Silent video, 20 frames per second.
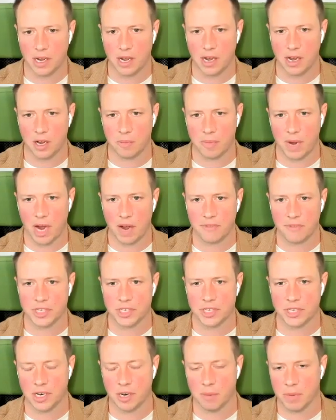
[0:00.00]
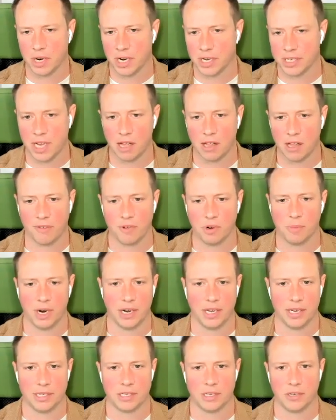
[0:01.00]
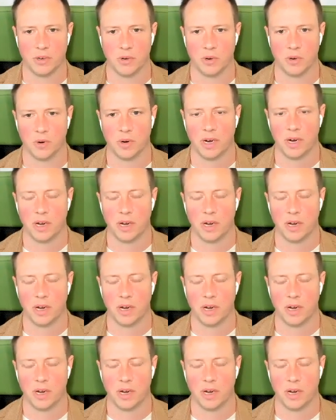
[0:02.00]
Obviously, I'm going to tell everybody to